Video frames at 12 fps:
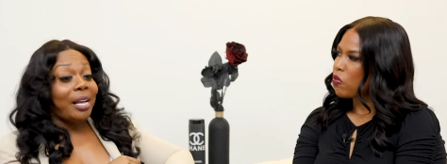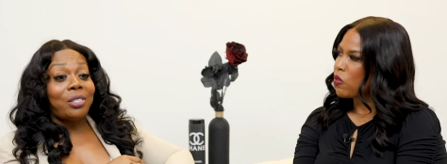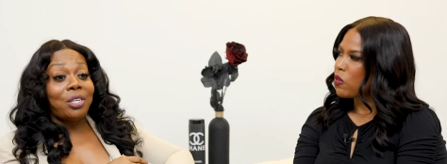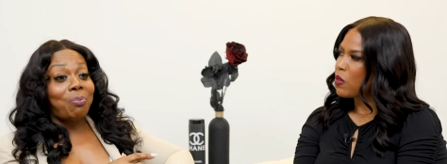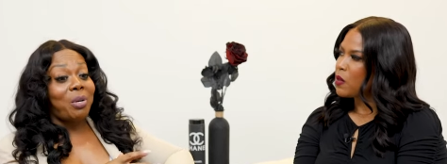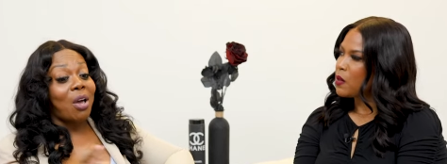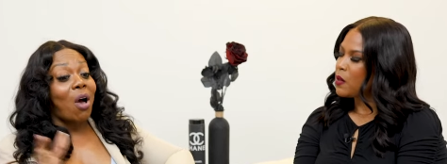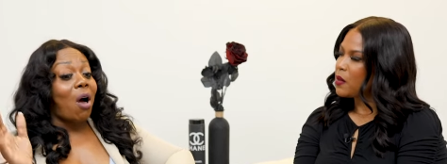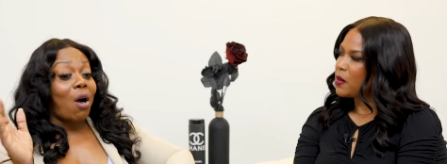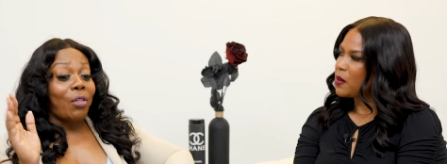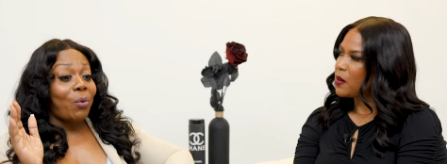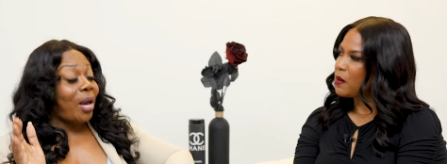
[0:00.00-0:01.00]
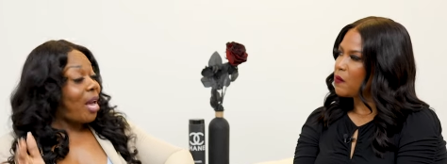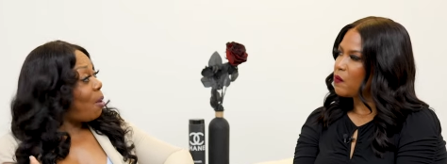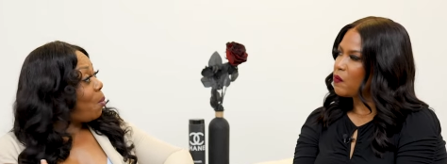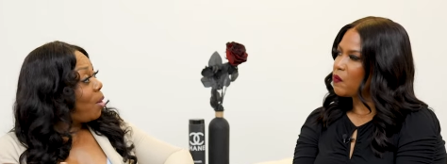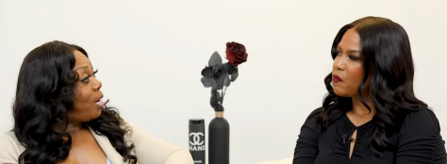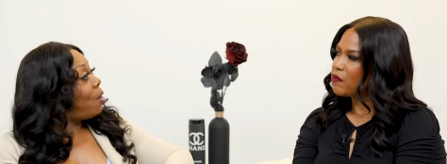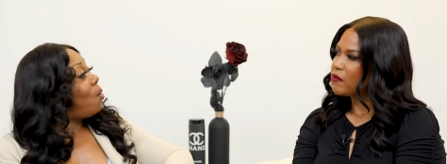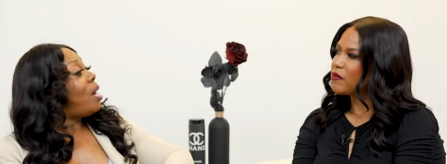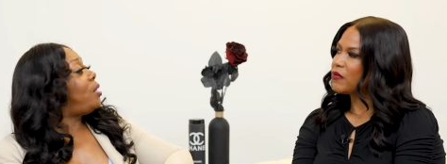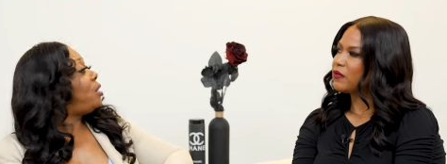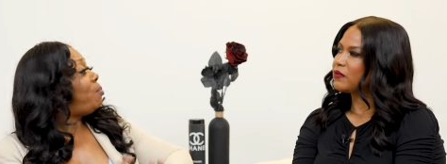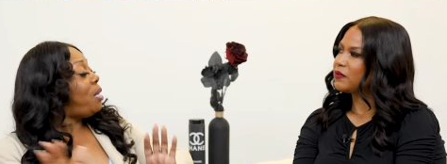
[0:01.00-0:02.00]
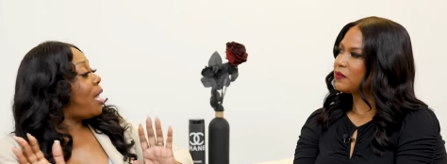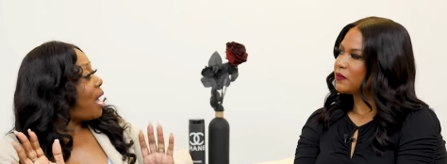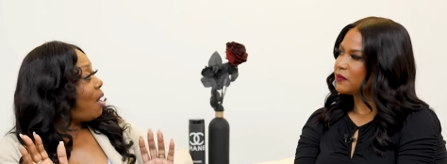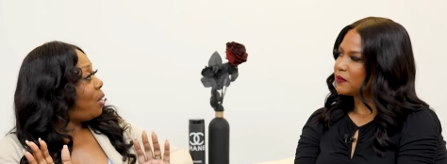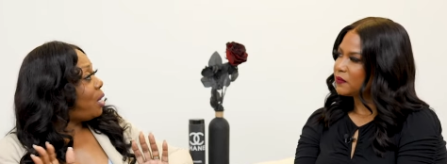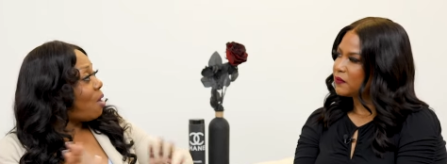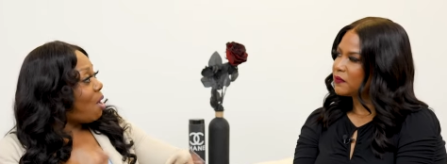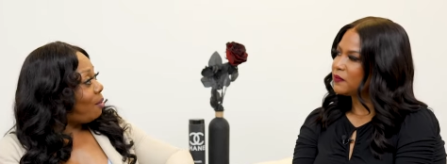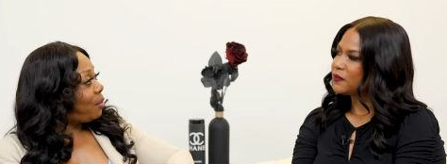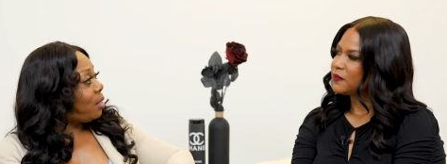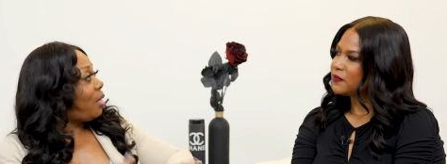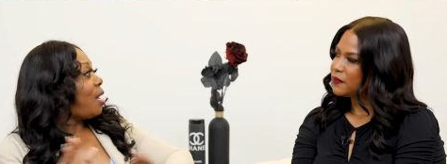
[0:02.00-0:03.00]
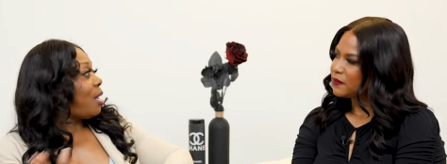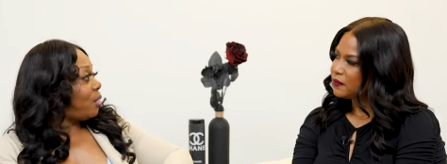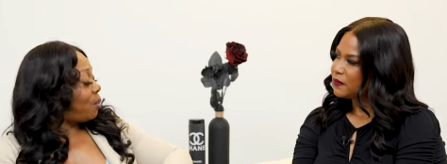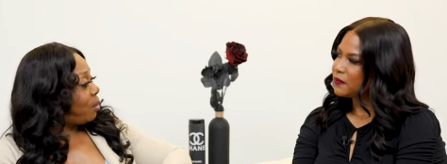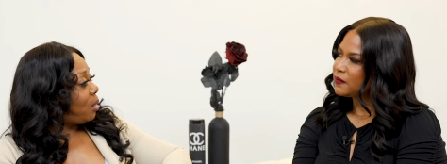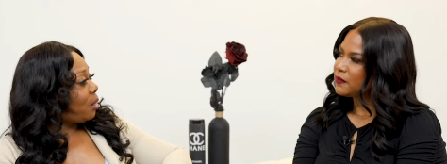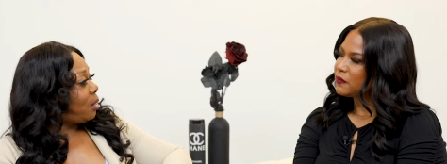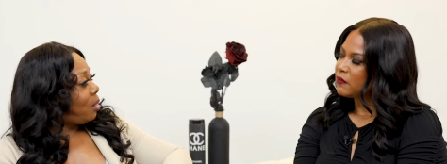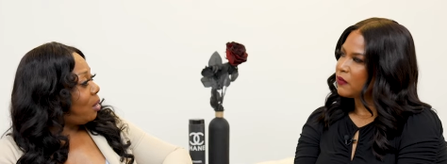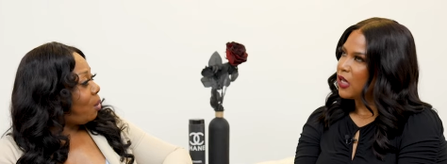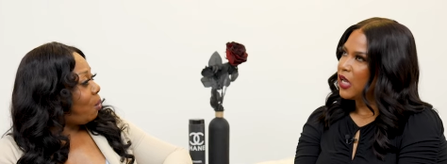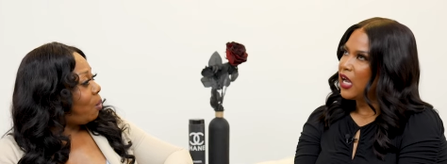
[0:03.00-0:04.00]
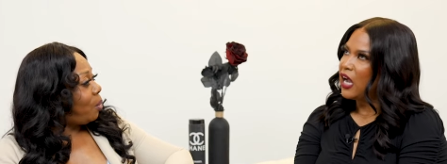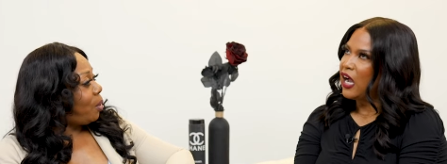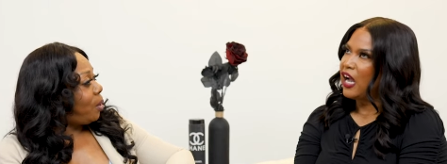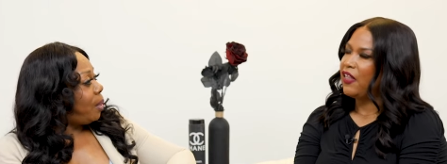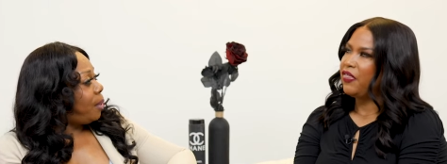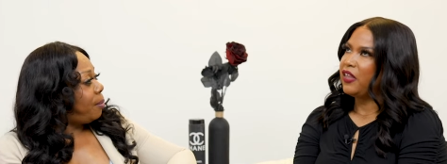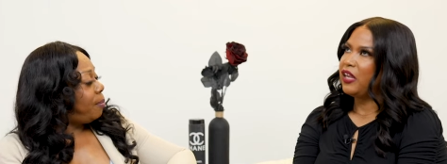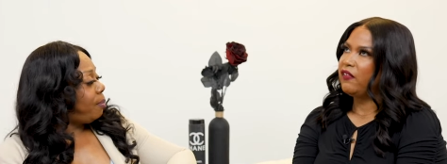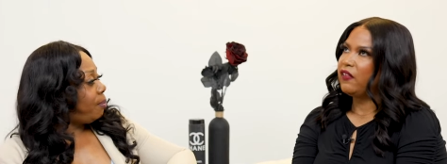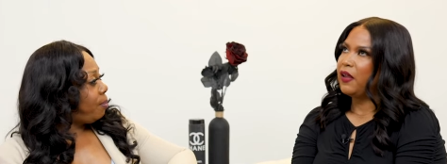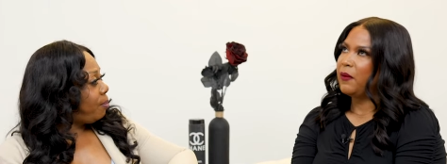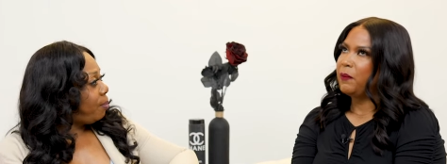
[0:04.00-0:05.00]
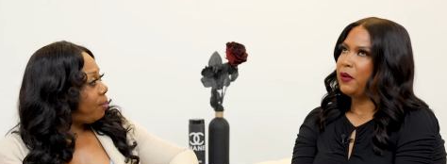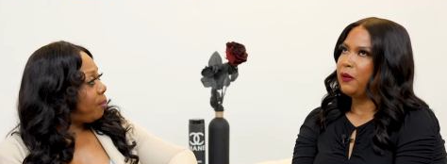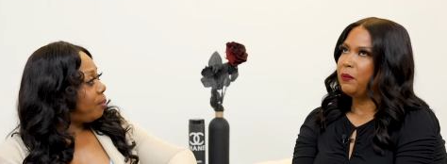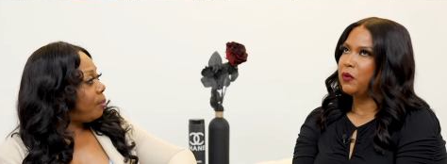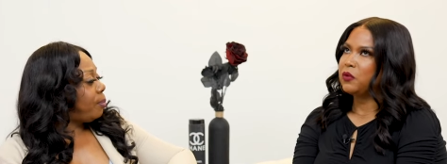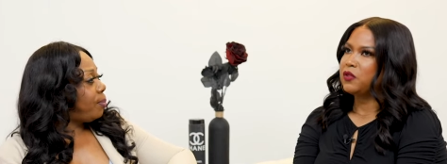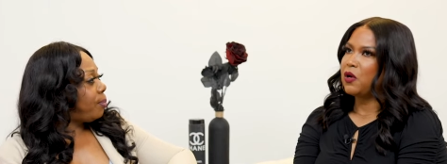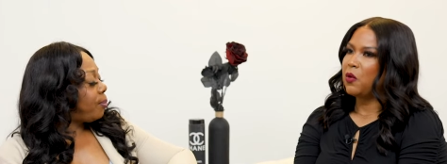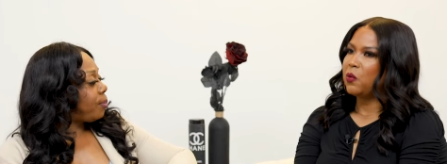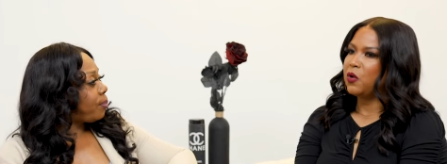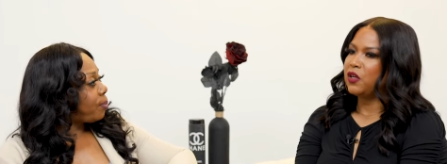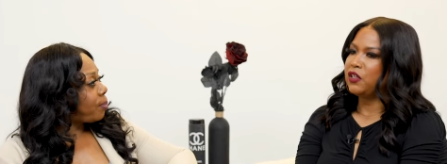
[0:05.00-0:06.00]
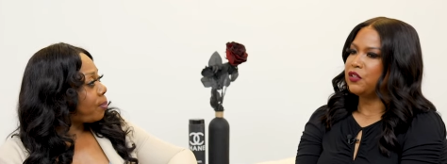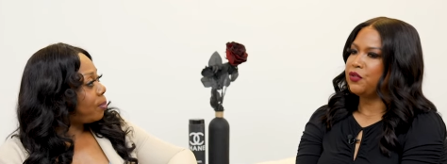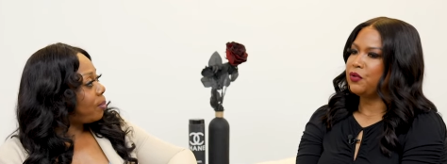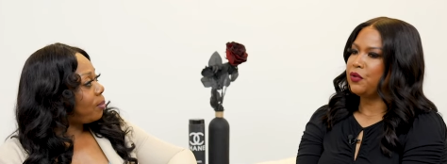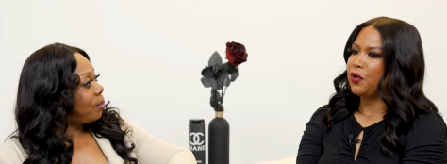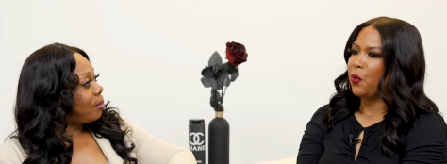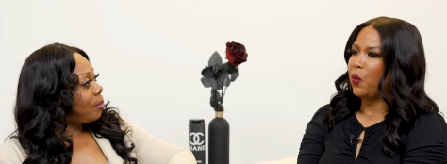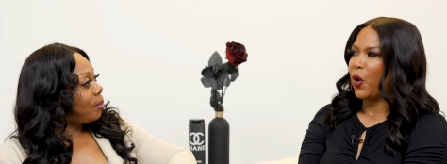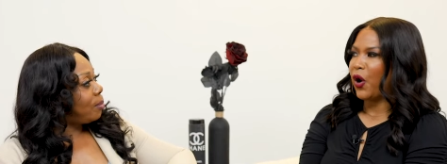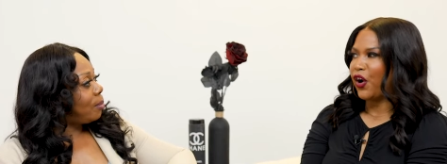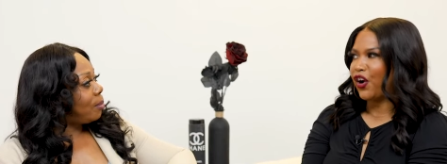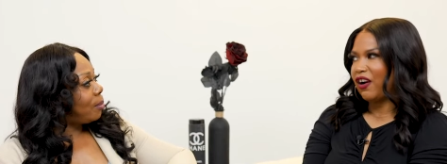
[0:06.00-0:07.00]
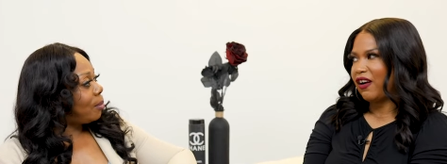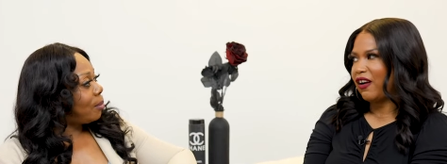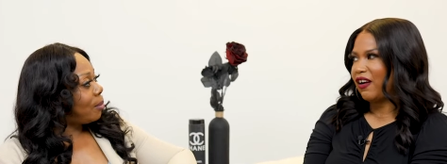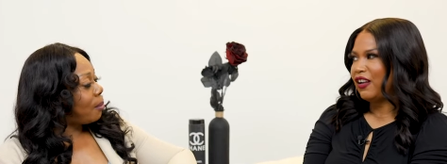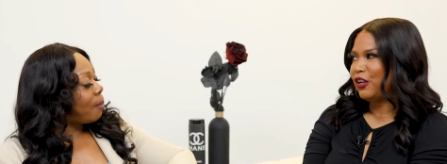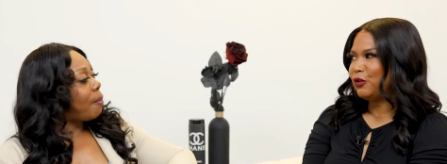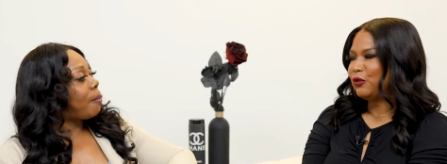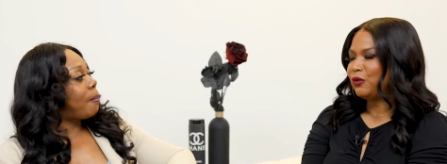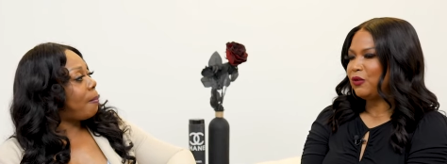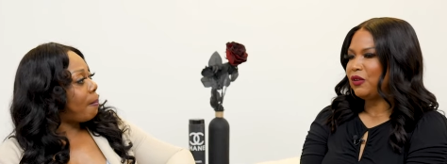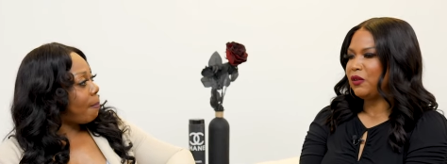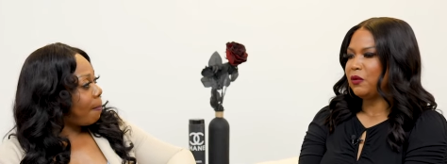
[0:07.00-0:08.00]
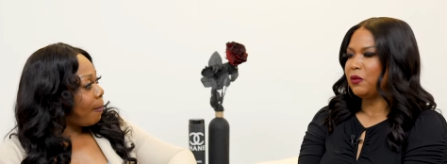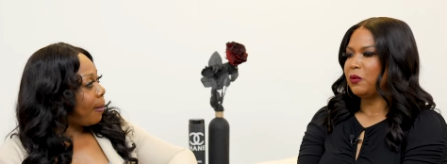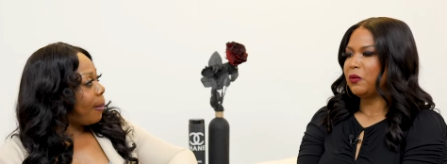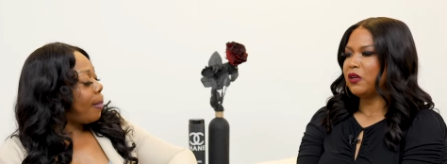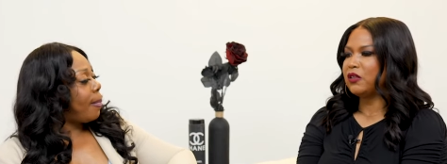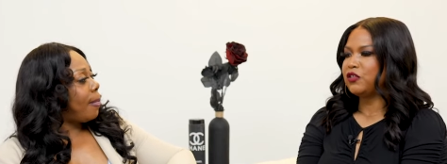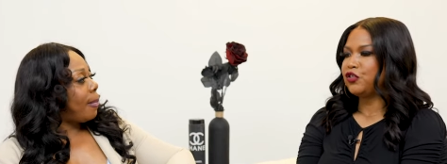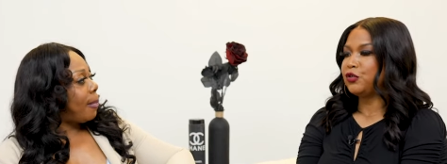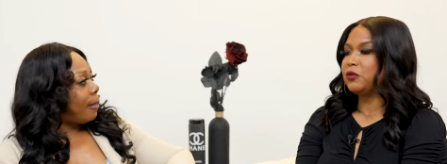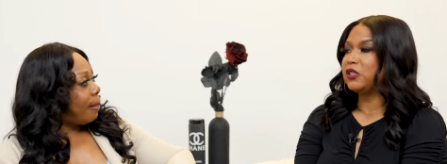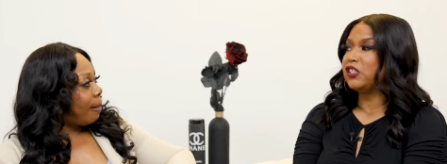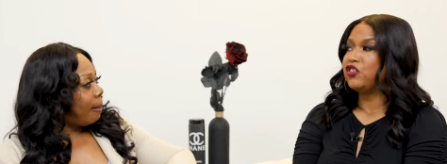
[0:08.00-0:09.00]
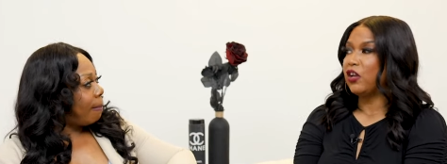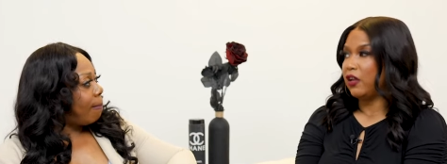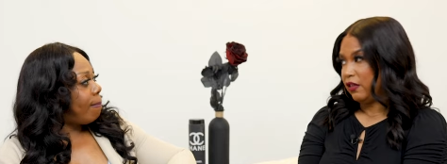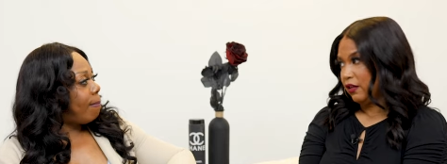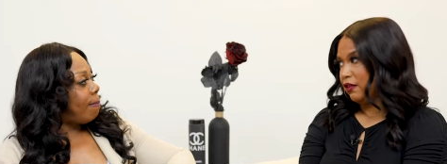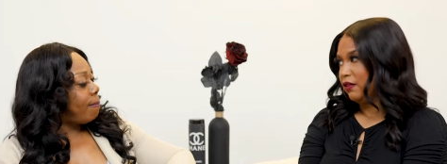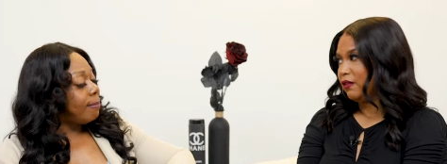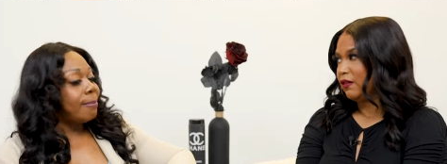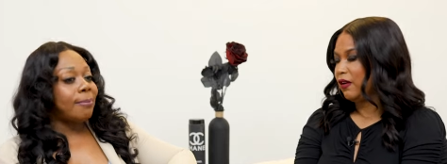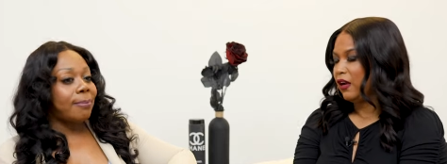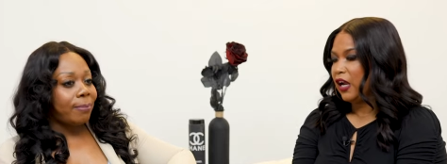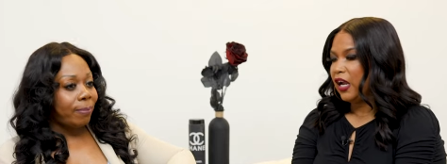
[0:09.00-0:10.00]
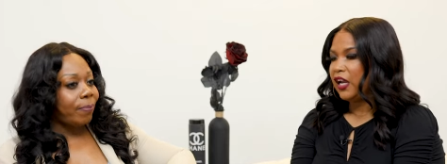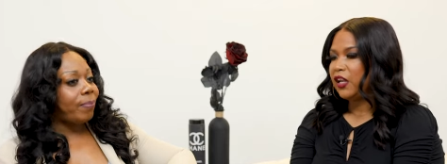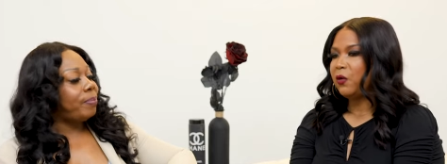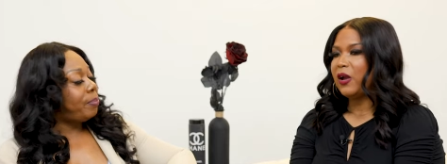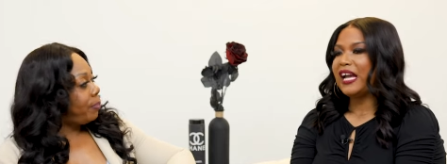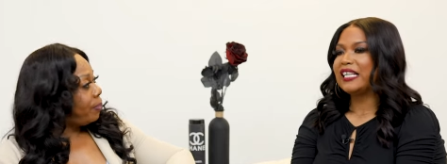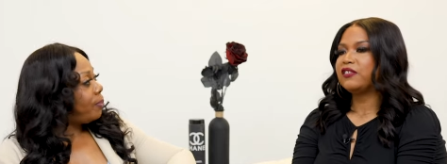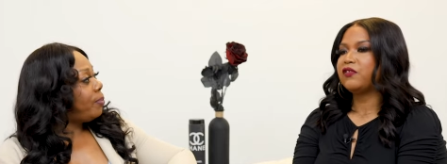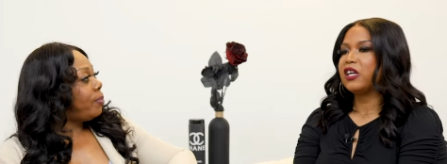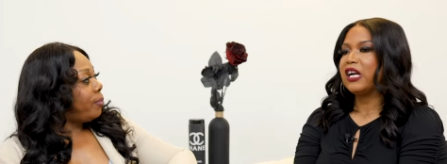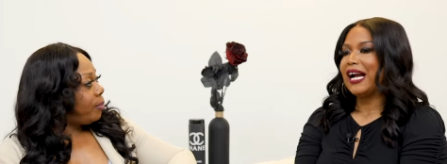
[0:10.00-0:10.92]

Speaker 1: it should be all the way I want it, or I should be out and off to the next one? I think that
Speaker 2: people don't want to do the work. You mm. you choose each other. Mm-hmm. You ask for